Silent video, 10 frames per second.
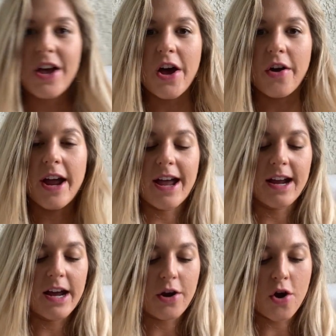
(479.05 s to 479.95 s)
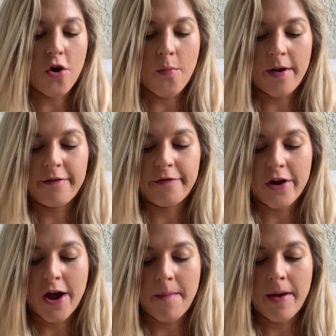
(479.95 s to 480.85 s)
Okay, I got home
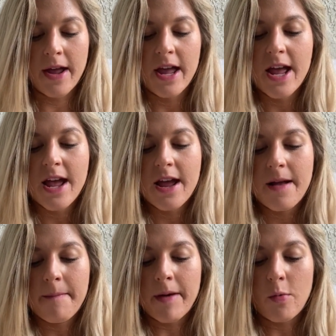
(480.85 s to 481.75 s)
from my